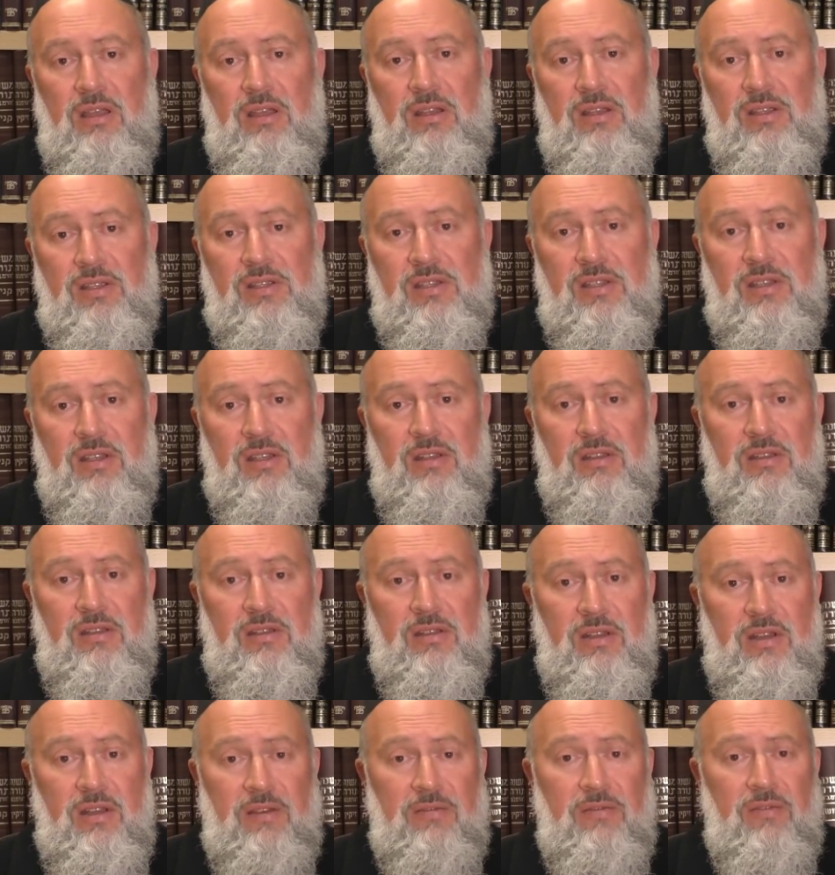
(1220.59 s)
It is
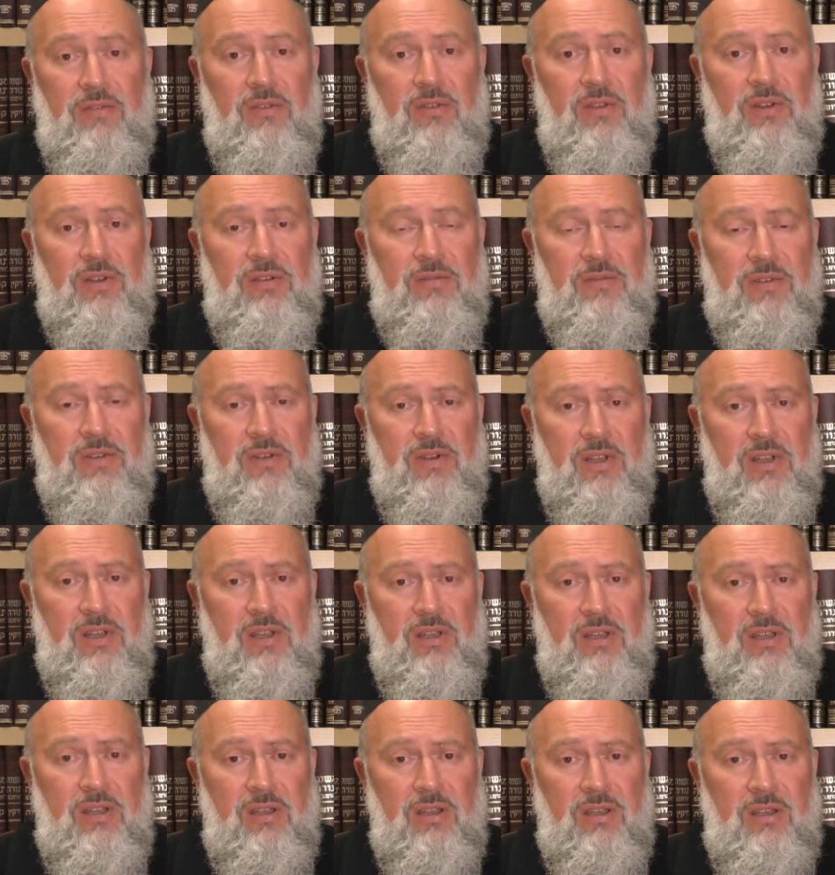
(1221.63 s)
therefore a
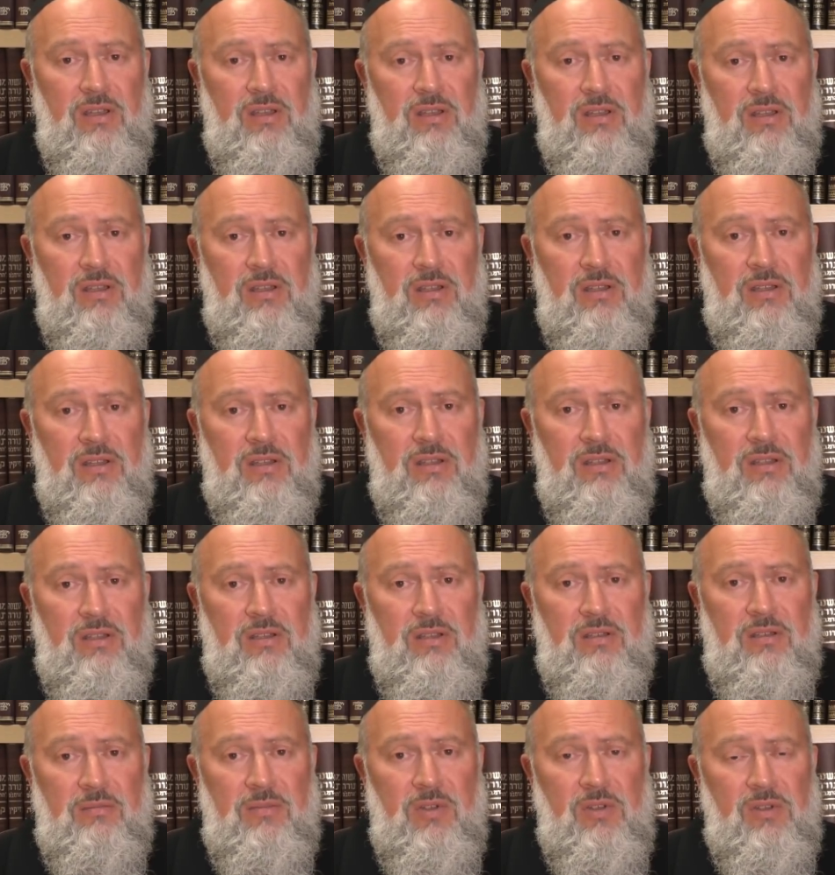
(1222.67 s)
very
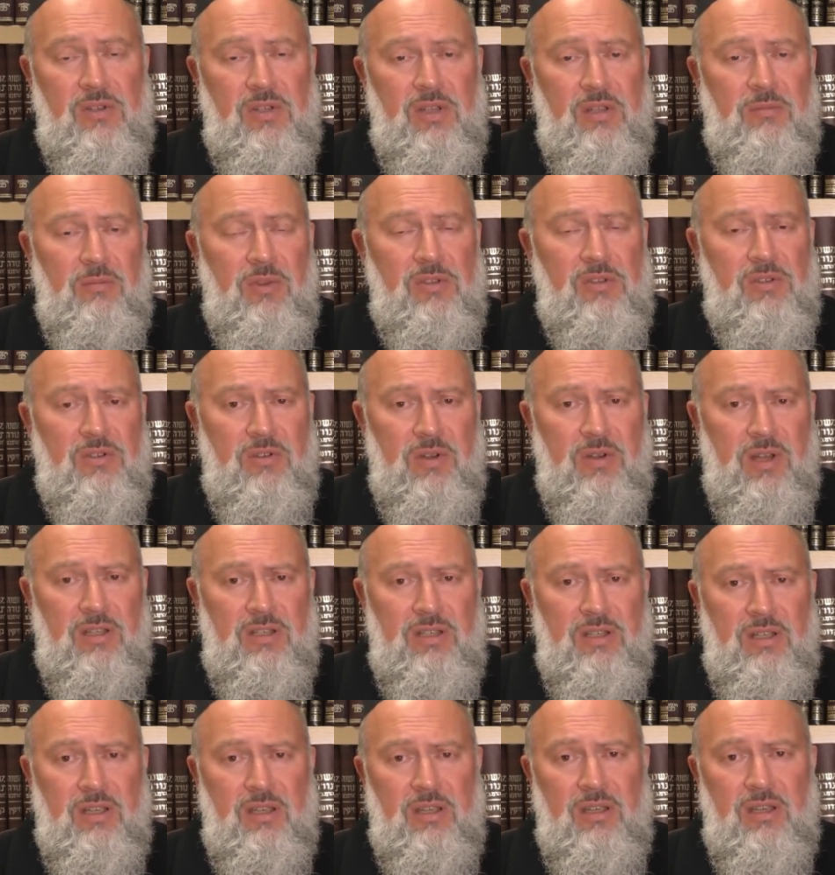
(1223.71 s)
most
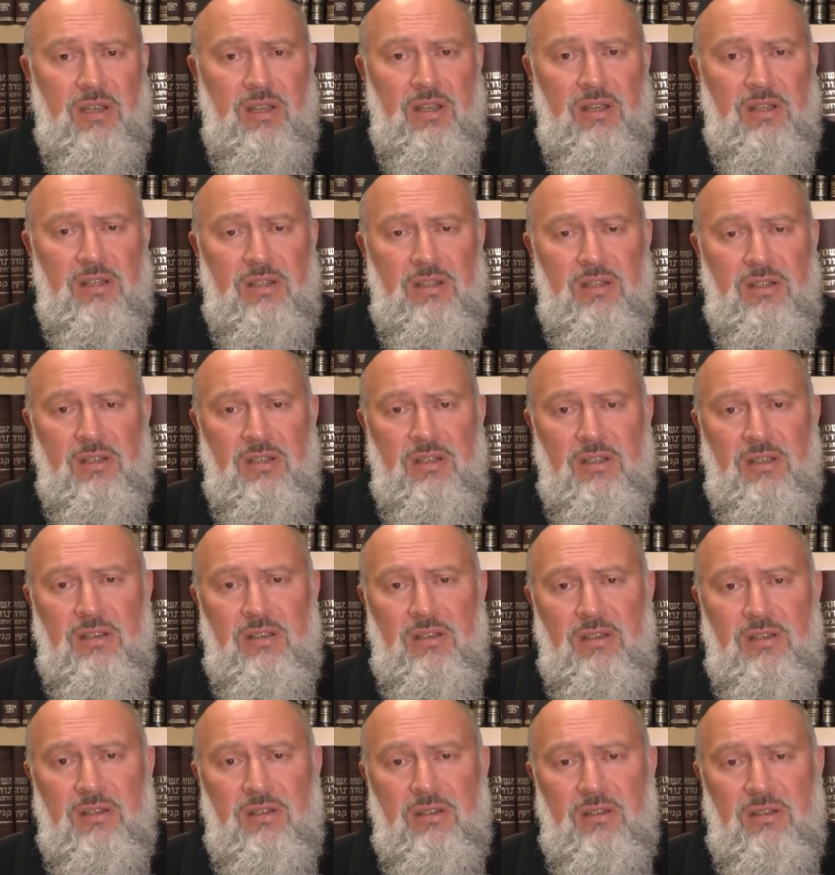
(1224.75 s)
tragic and
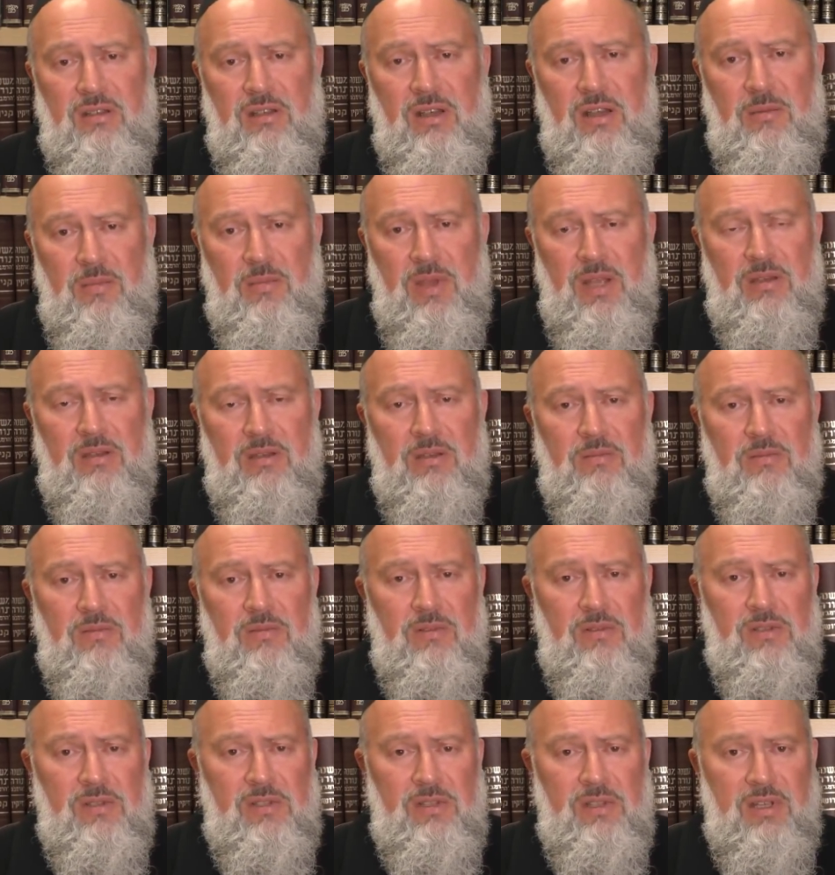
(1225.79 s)

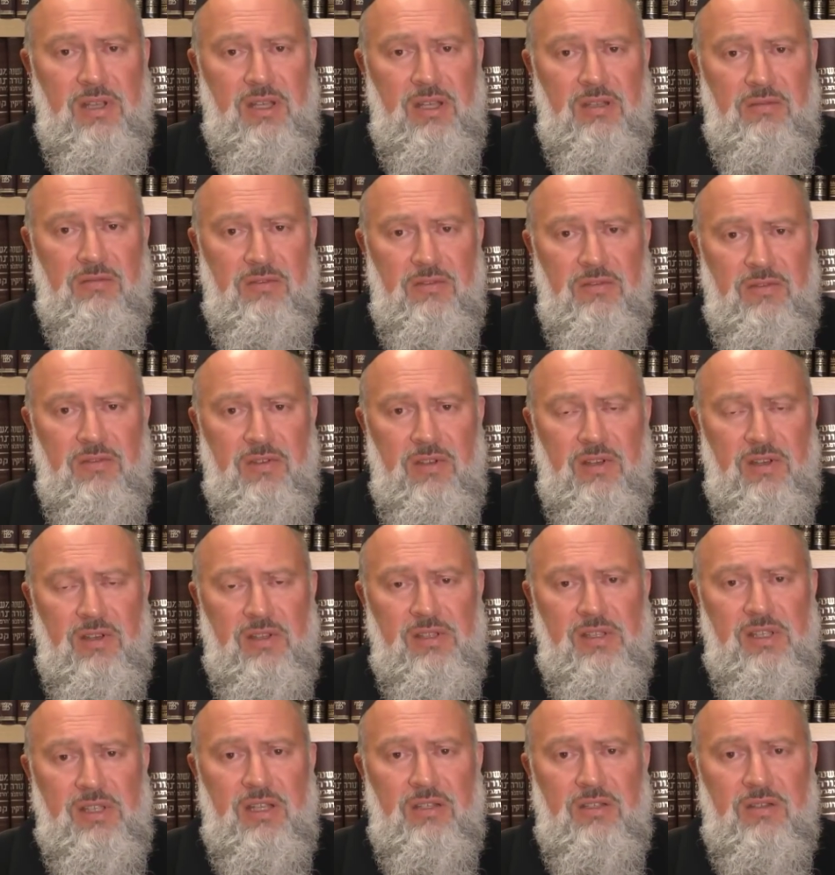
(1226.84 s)
lamentable state of
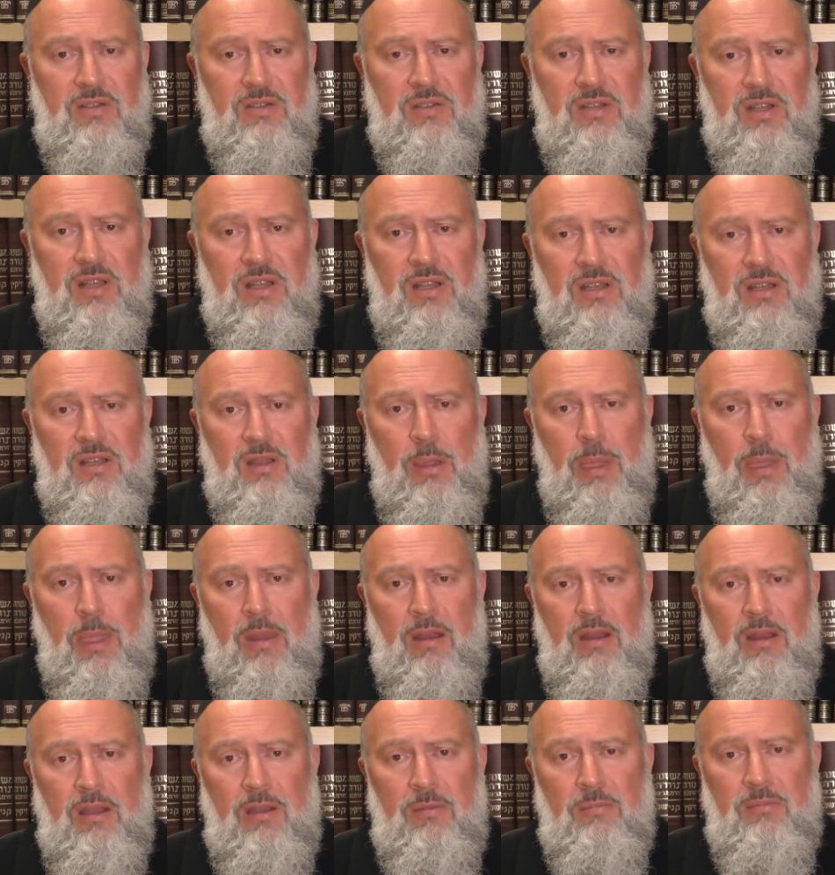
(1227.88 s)
affairs that today
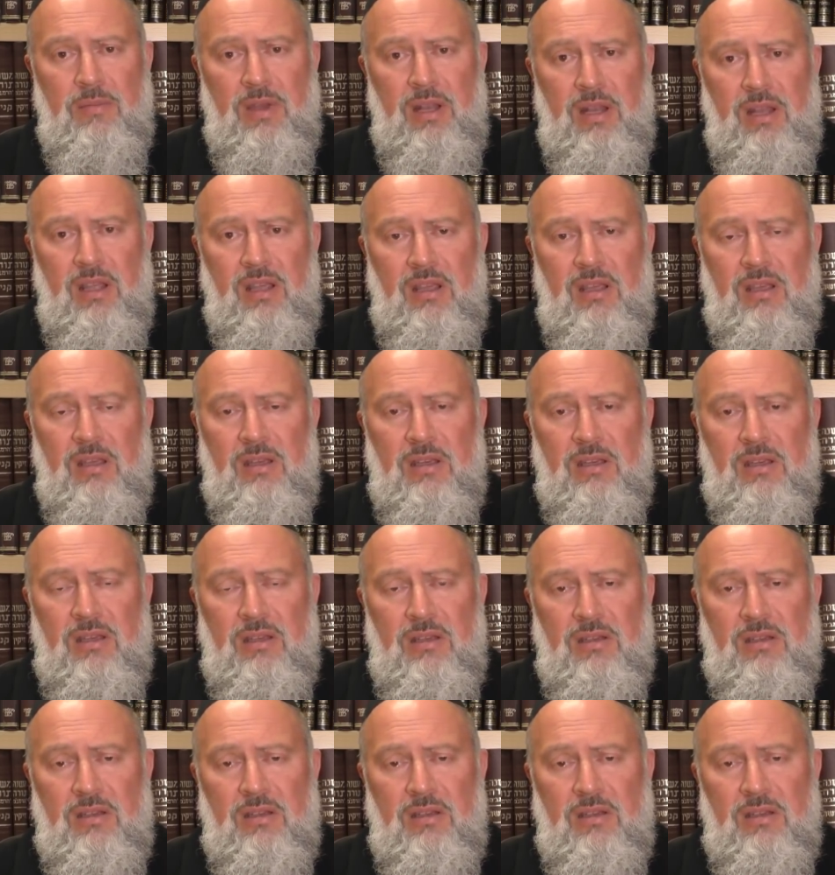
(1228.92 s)
many